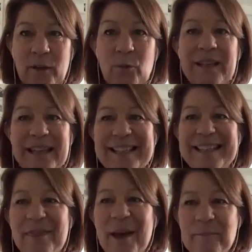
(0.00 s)
We need to
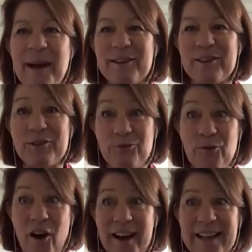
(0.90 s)
get that balance
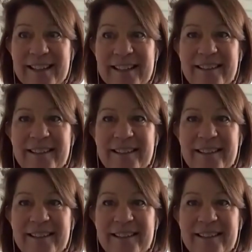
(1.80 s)
right.